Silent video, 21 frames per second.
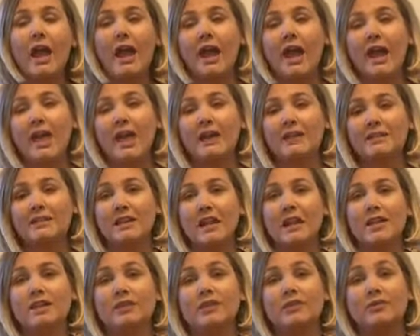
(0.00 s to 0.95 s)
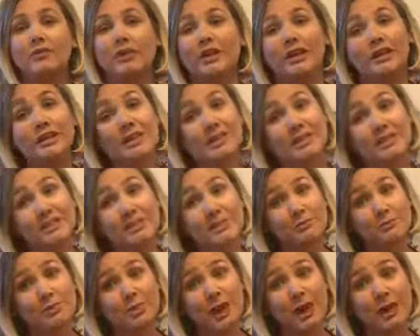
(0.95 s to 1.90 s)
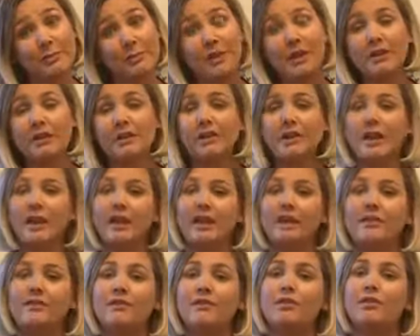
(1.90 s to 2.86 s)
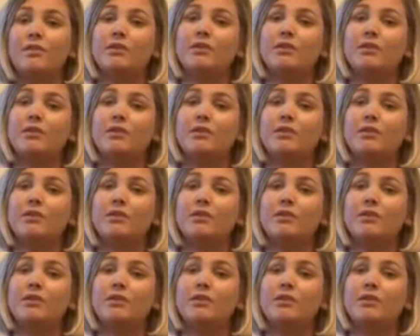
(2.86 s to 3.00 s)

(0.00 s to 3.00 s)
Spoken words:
And don't forget to hit the subscribe button. And if you